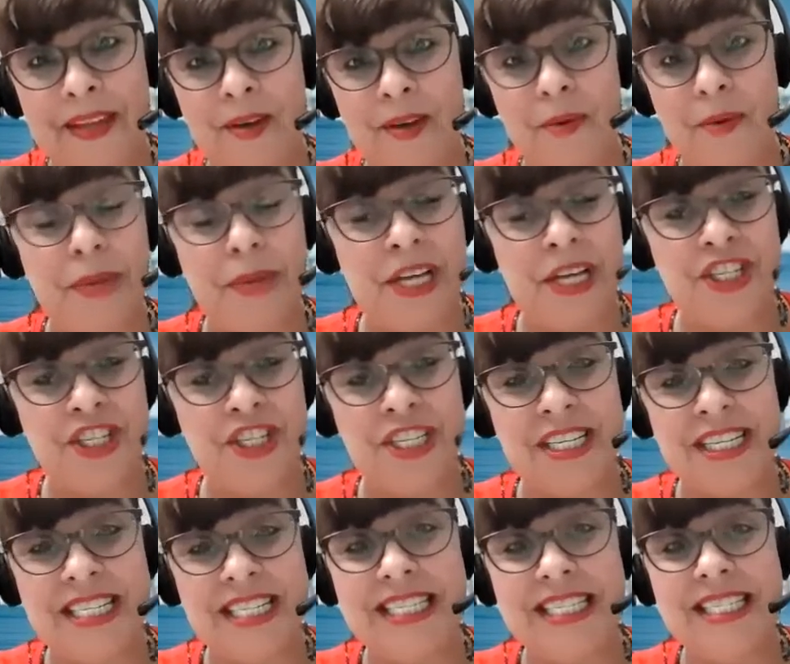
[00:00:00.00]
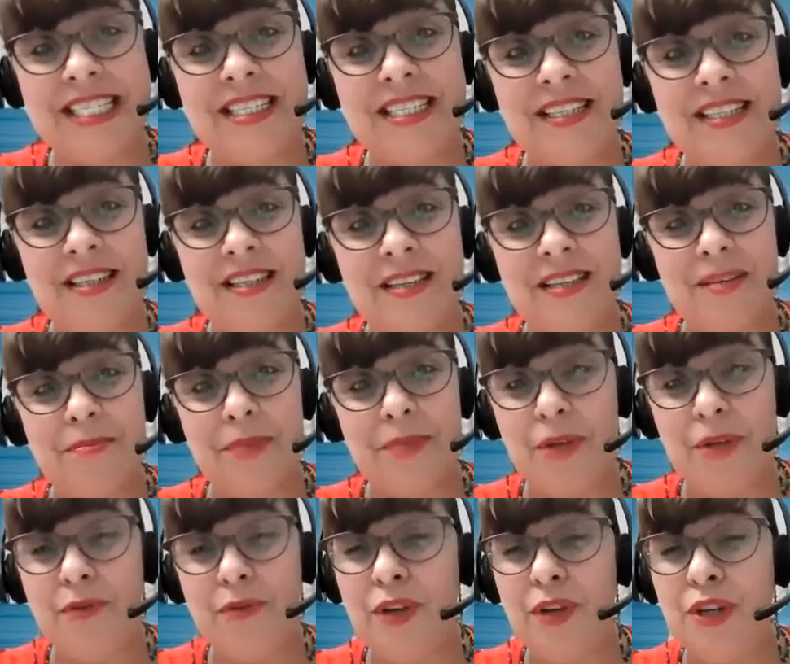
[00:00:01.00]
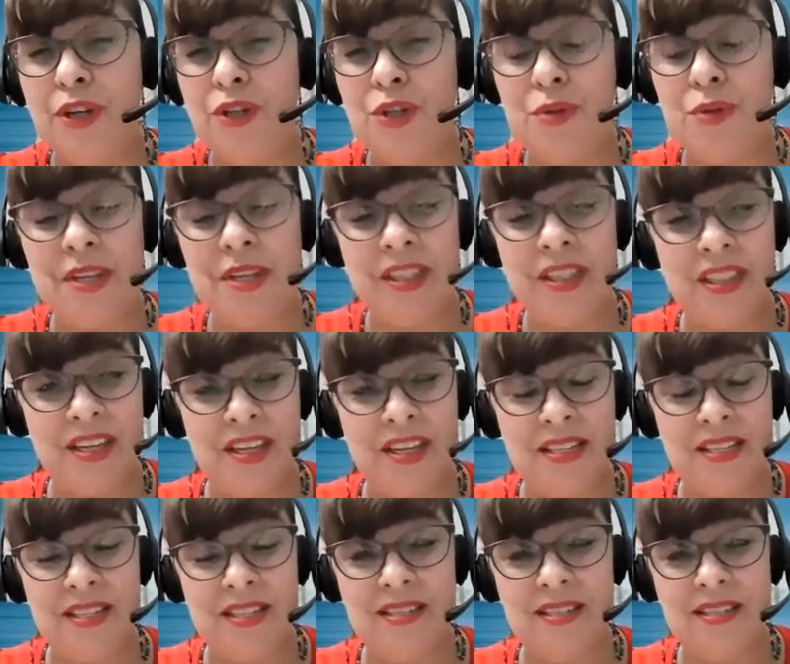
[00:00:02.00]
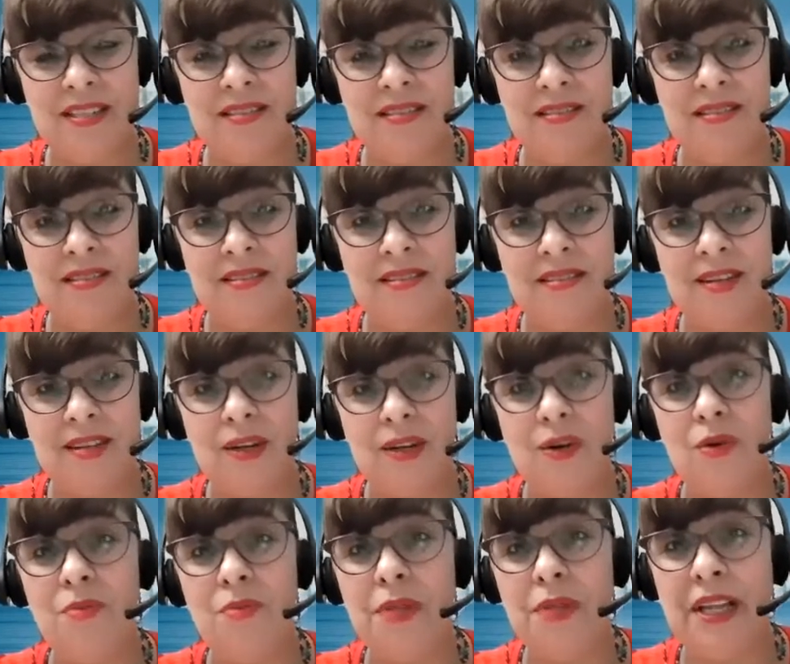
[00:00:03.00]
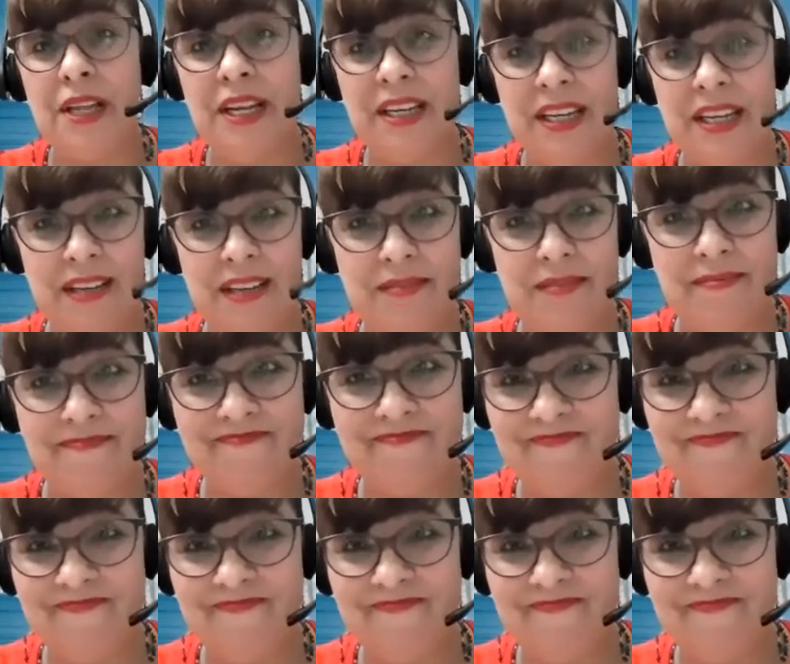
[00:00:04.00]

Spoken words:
compassionate. But if we are doing this, complaining,